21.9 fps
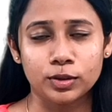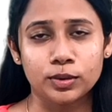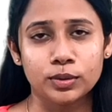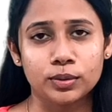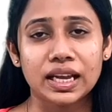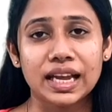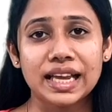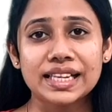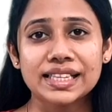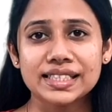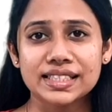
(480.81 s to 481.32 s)

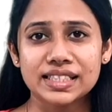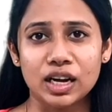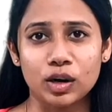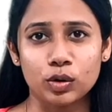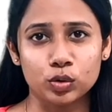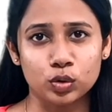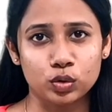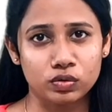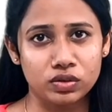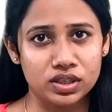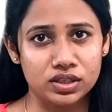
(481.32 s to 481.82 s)
and
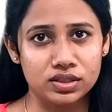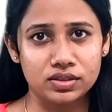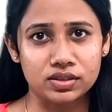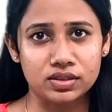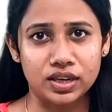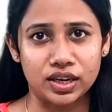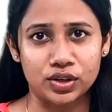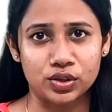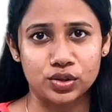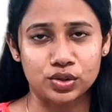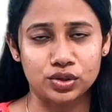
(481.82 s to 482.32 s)
southwest
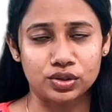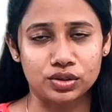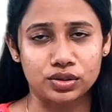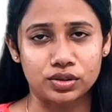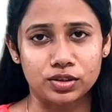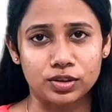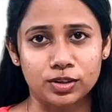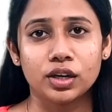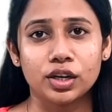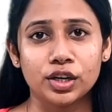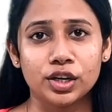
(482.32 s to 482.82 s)
direction.
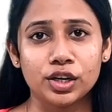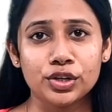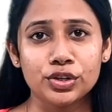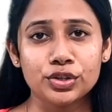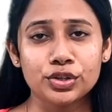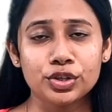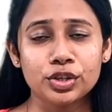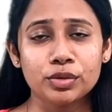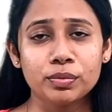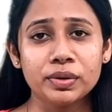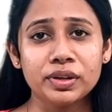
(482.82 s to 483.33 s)
It
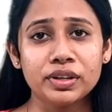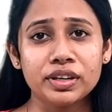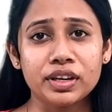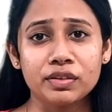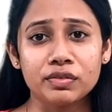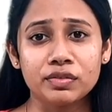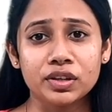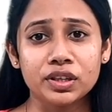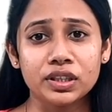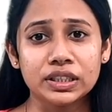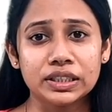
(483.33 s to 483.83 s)
should be
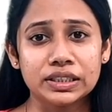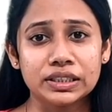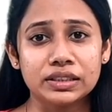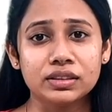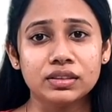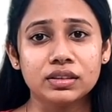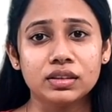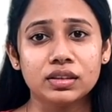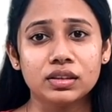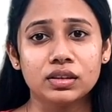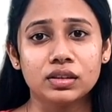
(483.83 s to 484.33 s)
never
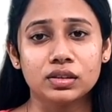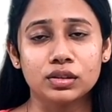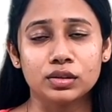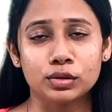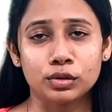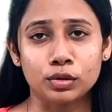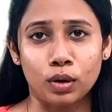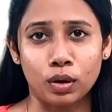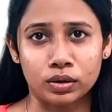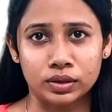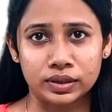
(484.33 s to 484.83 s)
in
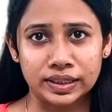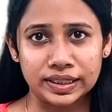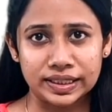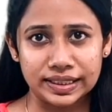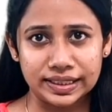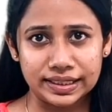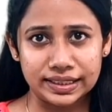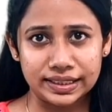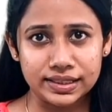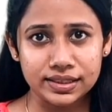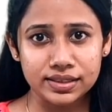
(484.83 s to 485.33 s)

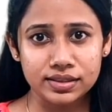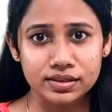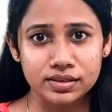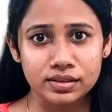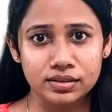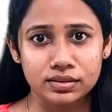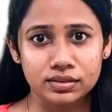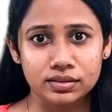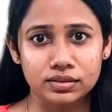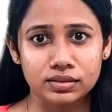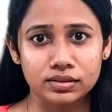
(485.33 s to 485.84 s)
northeast,
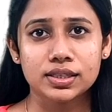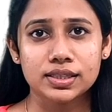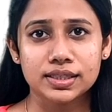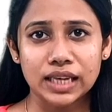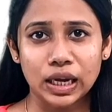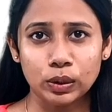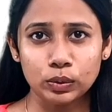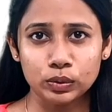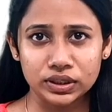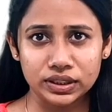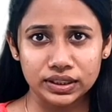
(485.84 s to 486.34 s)

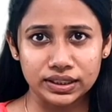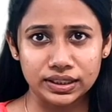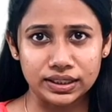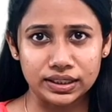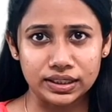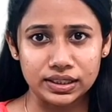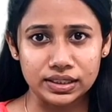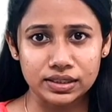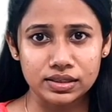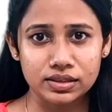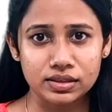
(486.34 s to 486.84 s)

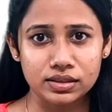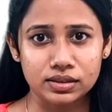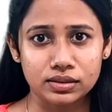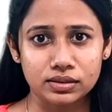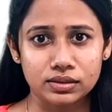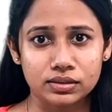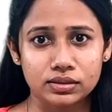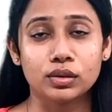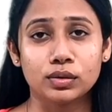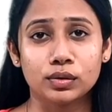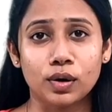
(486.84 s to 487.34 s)
southeast,
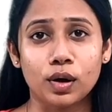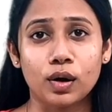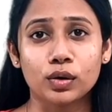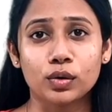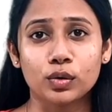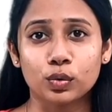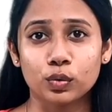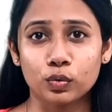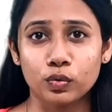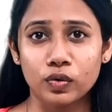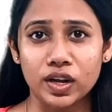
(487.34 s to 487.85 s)

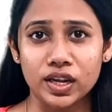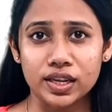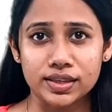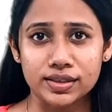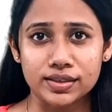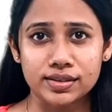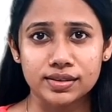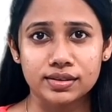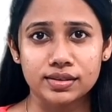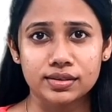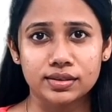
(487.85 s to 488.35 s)

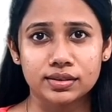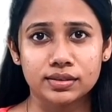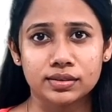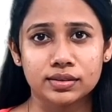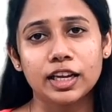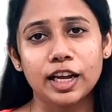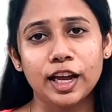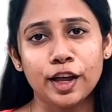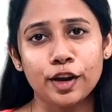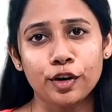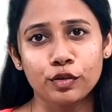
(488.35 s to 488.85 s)
northwest
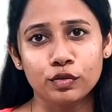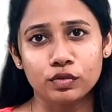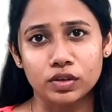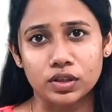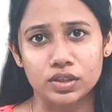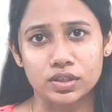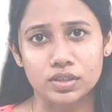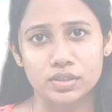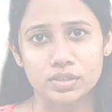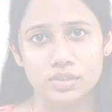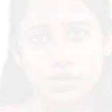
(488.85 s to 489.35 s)
and
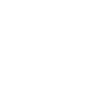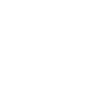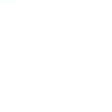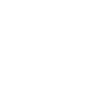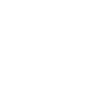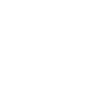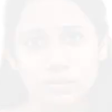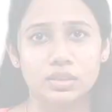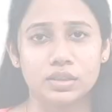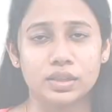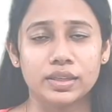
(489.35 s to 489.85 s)
west.
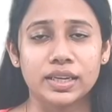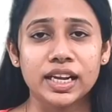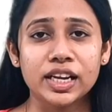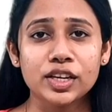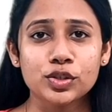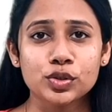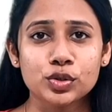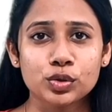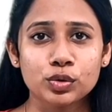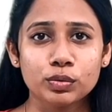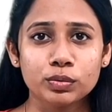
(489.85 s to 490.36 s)
The
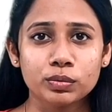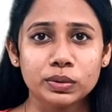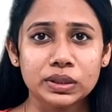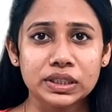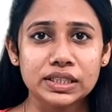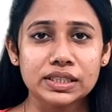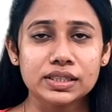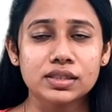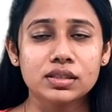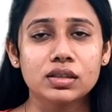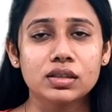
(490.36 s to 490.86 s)
next room is